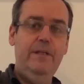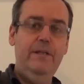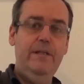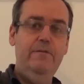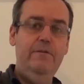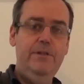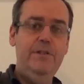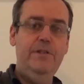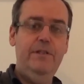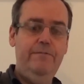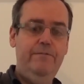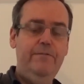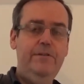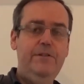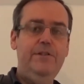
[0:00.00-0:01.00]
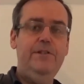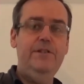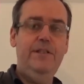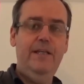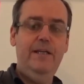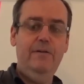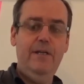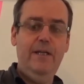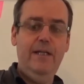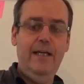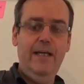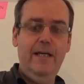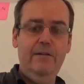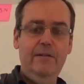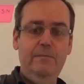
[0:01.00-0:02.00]
There is a difference now in
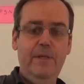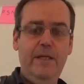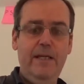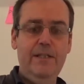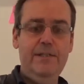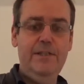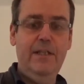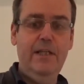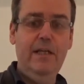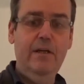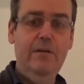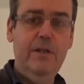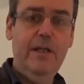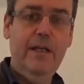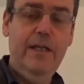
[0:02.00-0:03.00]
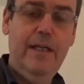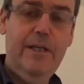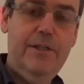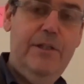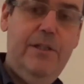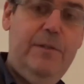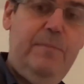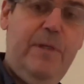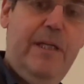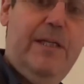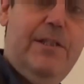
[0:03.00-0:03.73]
how the PSN Code of Connection is being